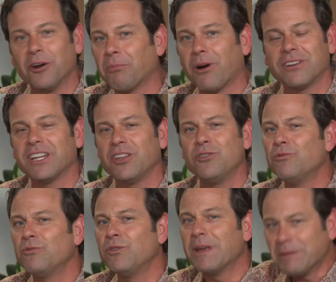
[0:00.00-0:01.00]
part that
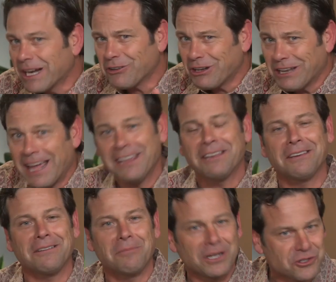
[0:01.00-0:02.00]
you may not like
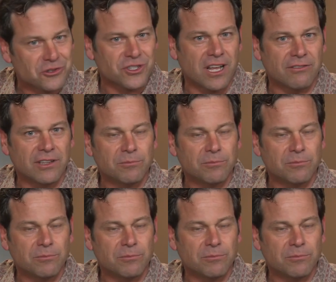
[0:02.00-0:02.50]
about yourself,